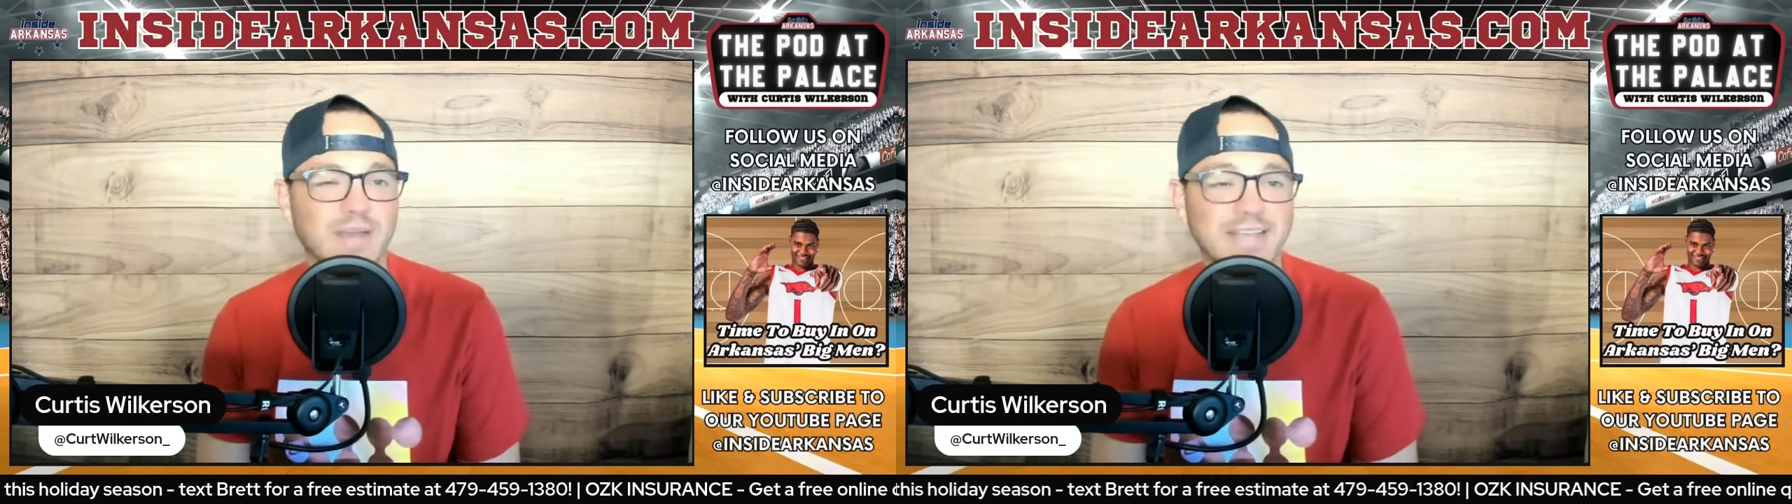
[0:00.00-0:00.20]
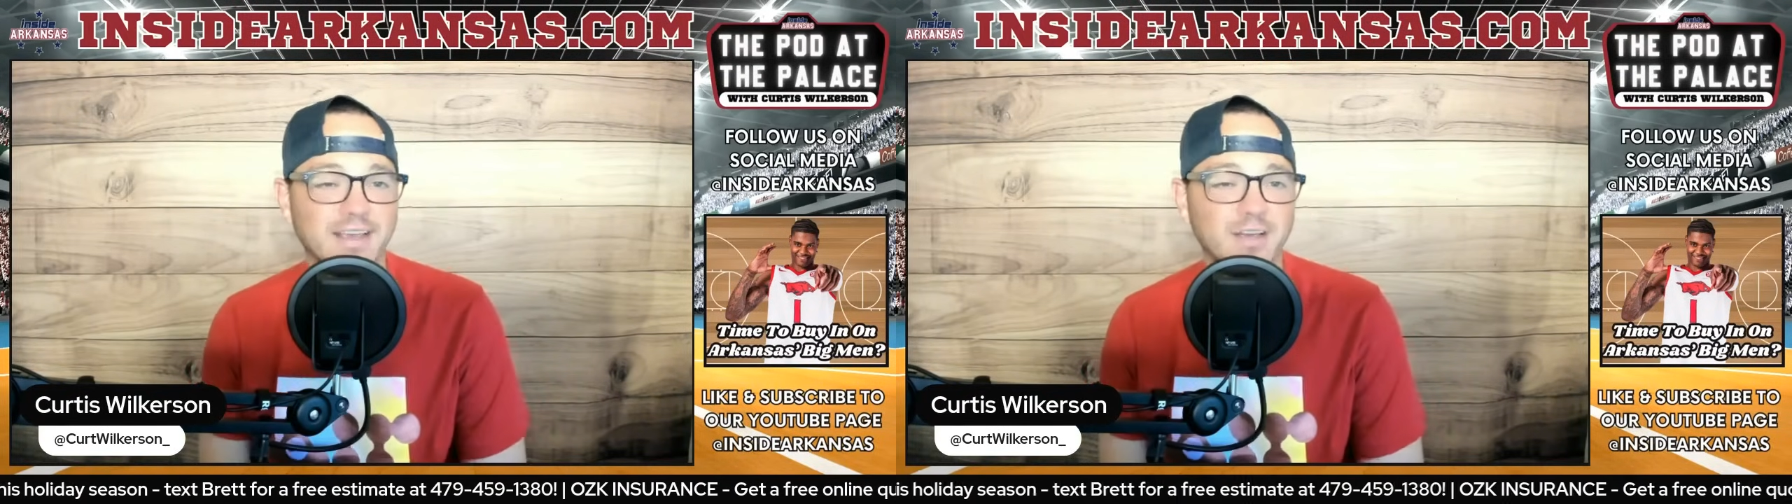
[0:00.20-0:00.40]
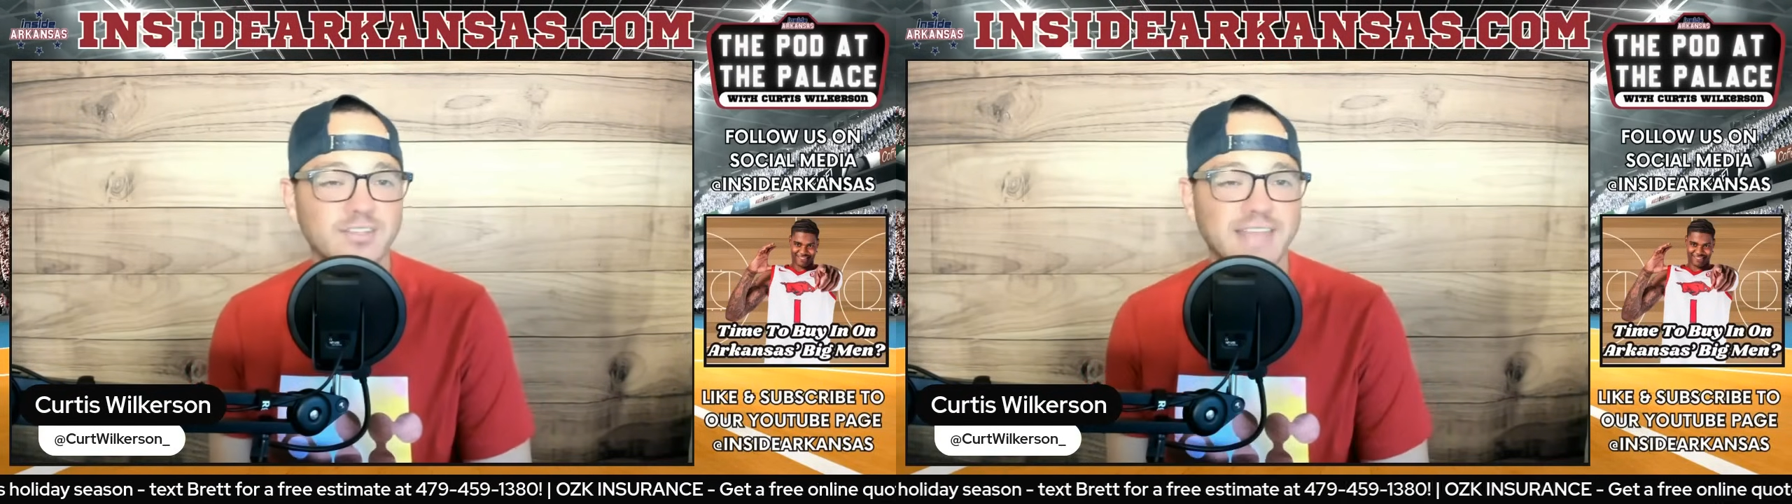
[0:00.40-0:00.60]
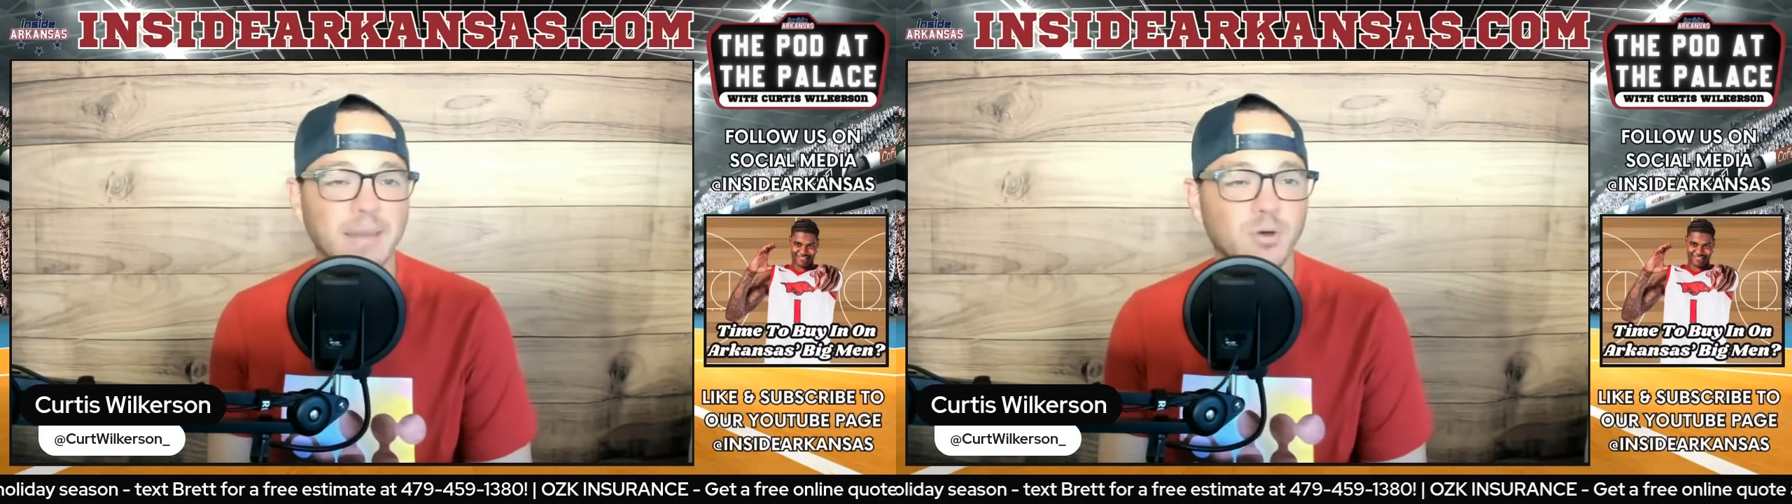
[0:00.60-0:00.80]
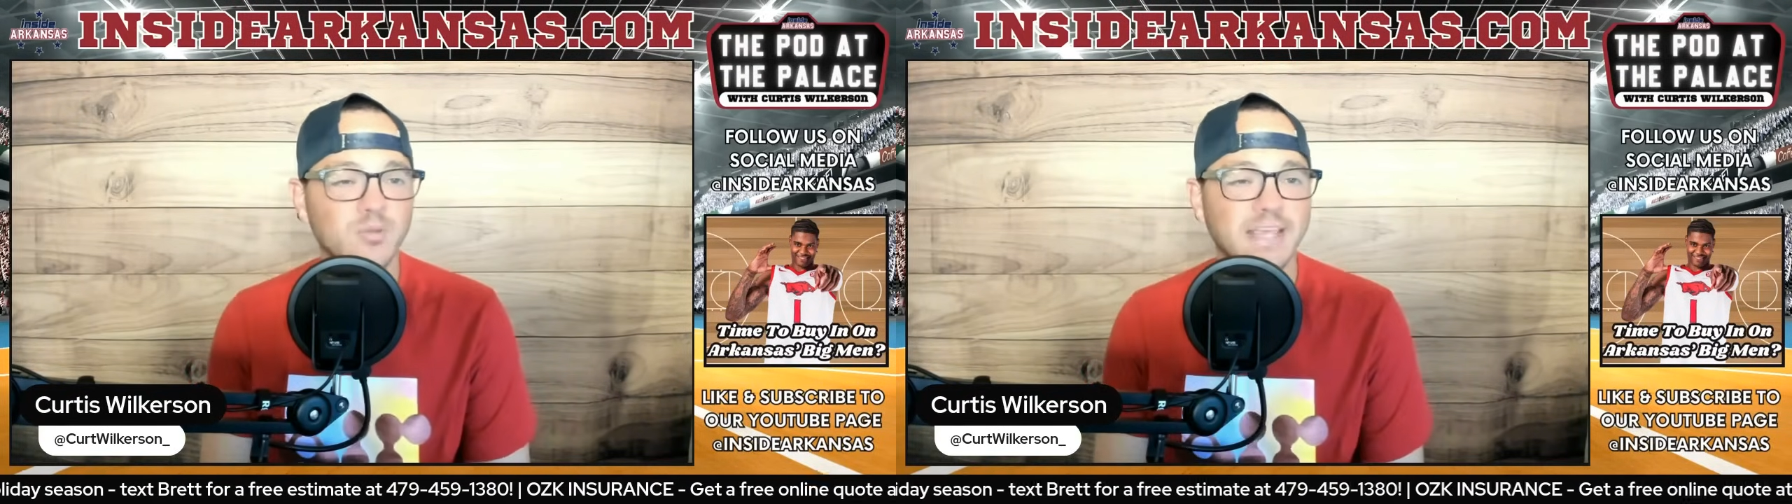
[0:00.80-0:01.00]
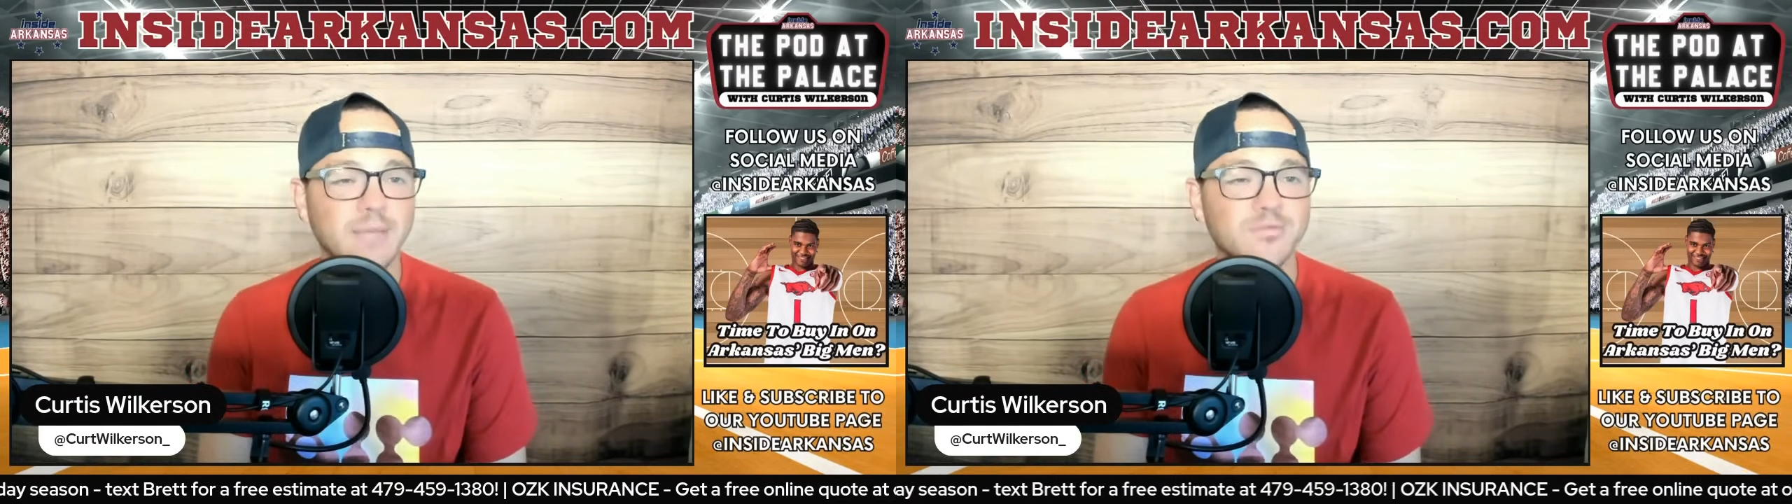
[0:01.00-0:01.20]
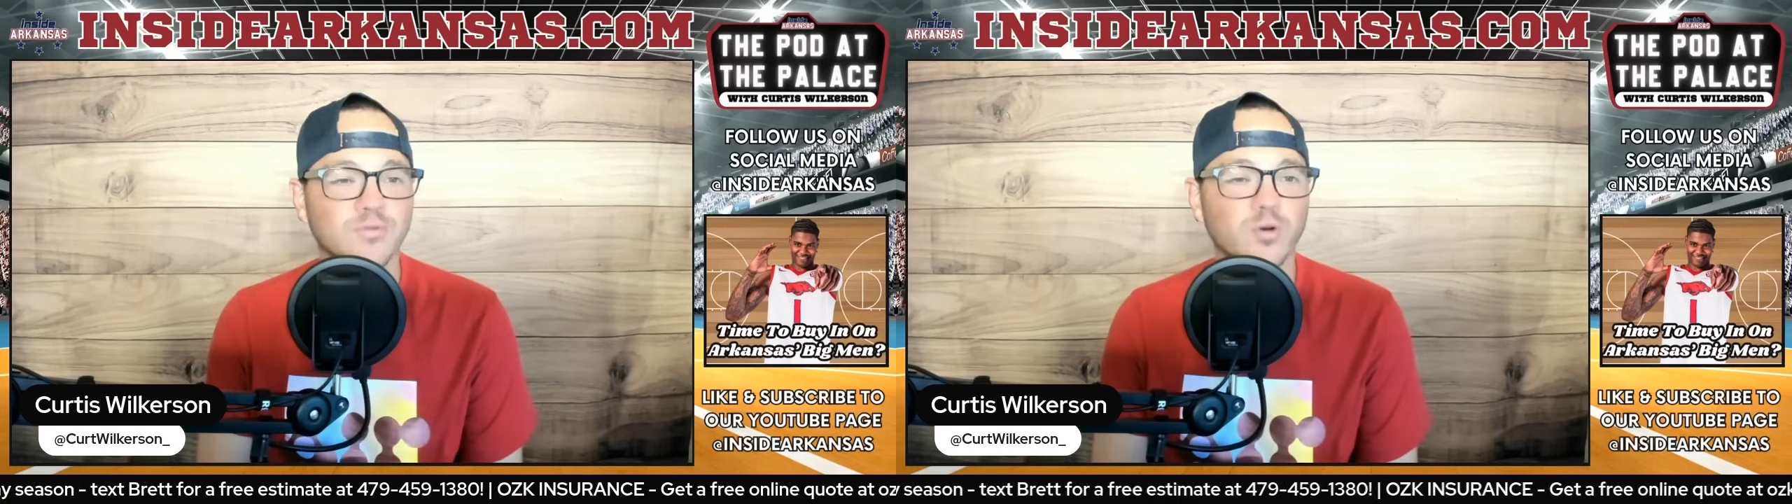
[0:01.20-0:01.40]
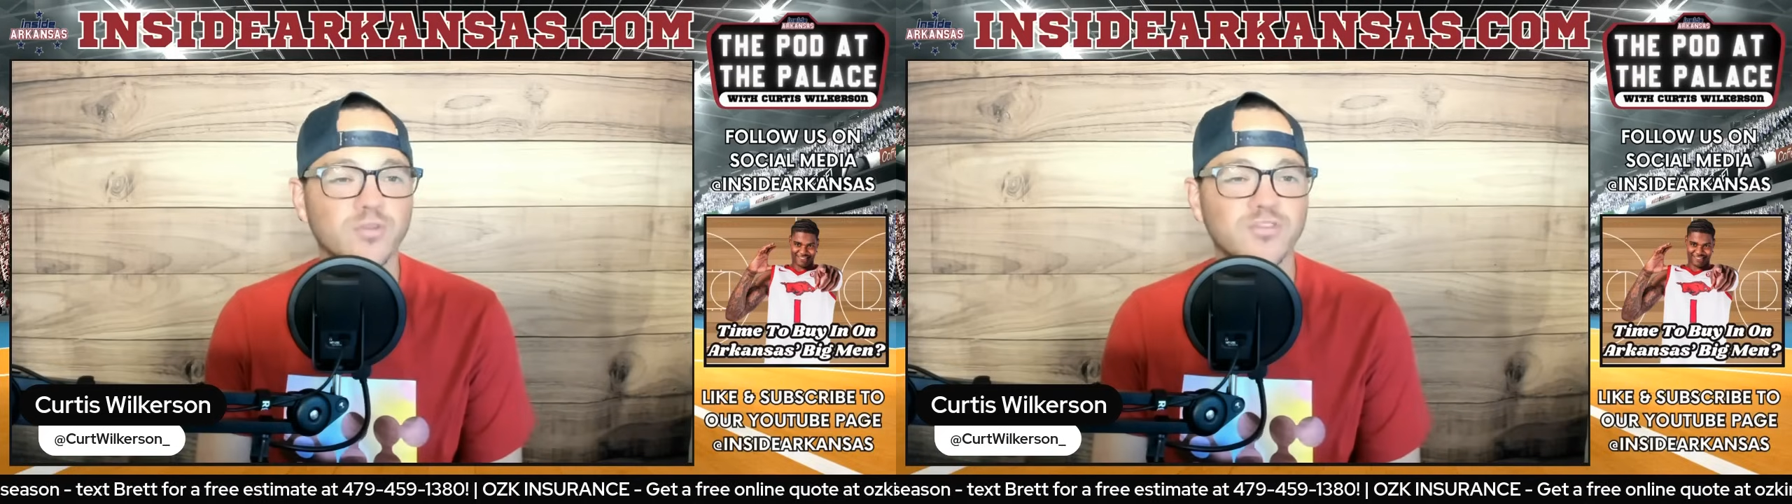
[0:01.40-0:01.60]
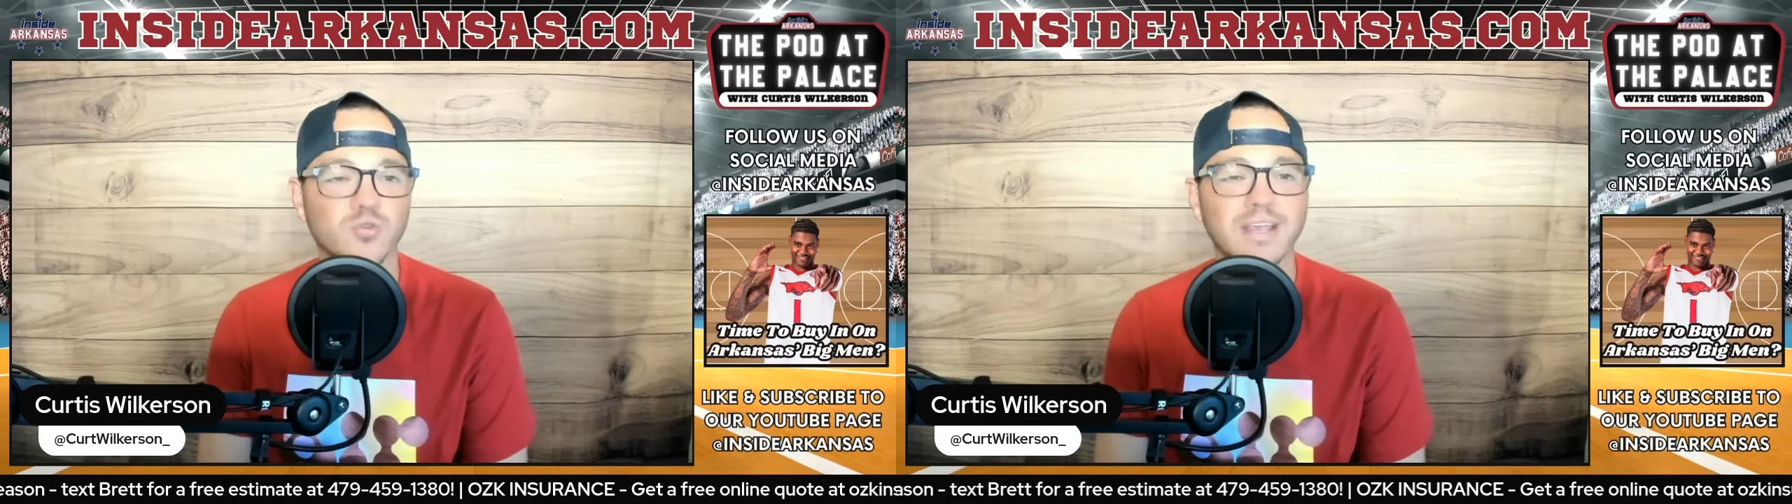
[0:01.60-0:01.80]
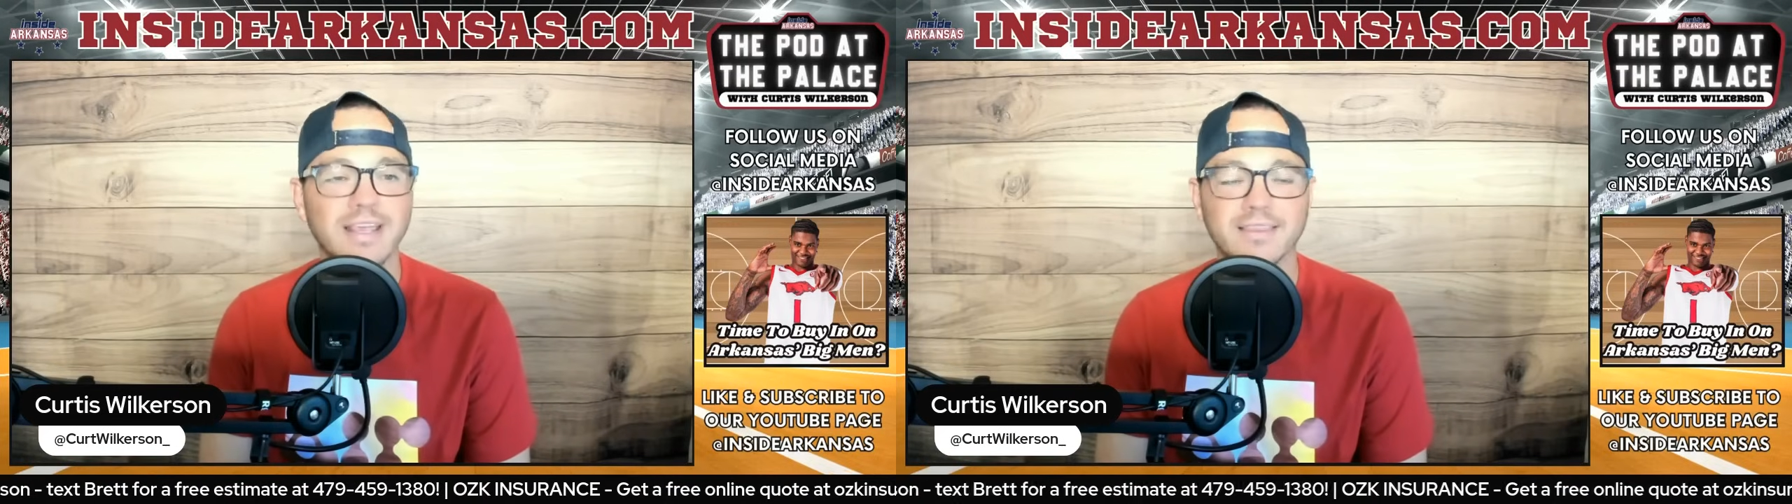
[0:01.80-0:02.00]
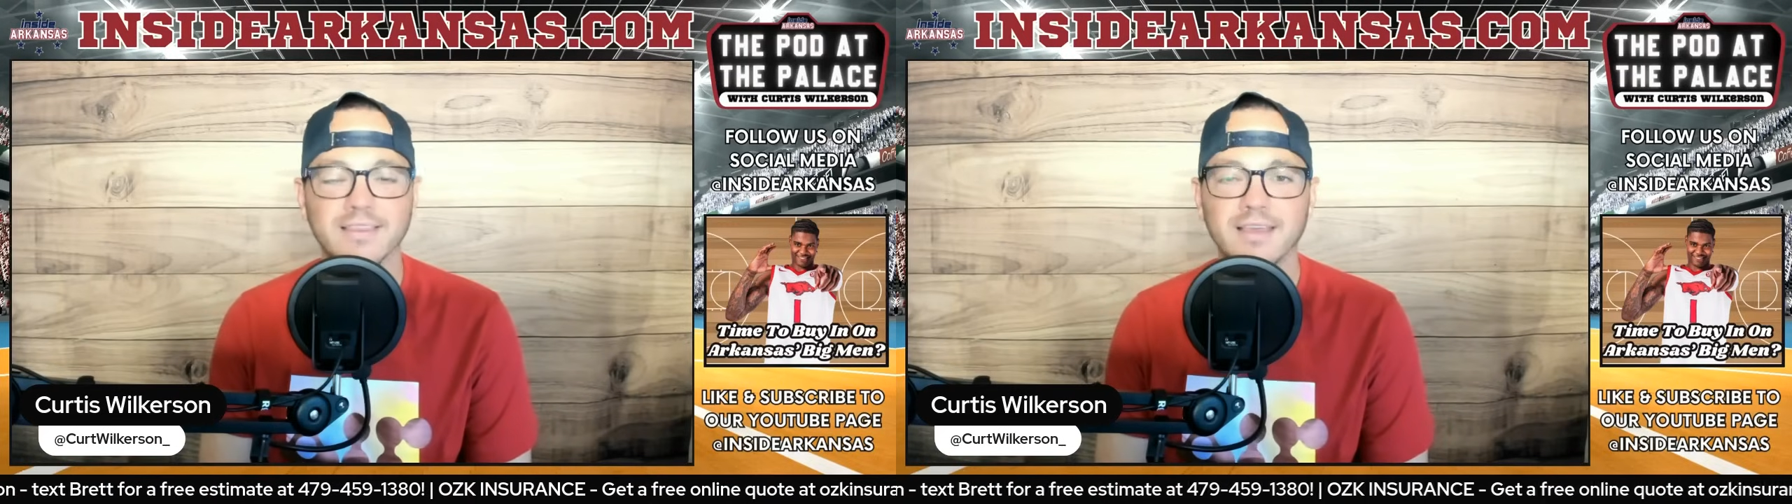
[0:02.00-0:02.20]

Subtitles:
As I understand it, both teams were full strength,